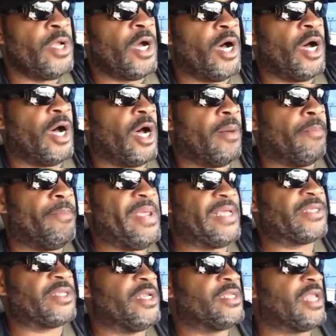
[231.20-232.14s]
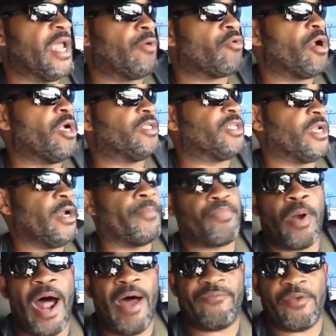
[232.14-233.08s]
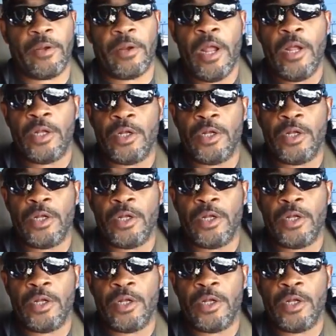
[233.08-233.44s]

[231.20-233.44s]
uh, a business that runs in a profit